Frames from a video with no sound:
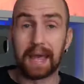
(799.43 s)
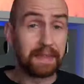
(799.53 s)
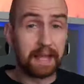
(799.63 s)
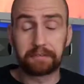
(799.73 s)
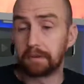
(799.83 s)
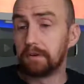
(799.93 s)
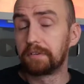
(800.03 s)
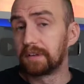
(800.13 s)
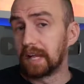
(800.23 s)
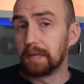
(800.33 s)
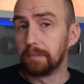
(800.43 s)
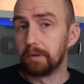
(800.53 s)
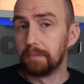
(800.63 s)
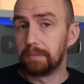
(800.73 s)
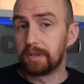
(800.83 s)
And that's
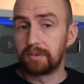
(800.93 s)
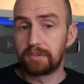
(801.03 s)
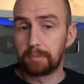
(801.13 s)
understandable because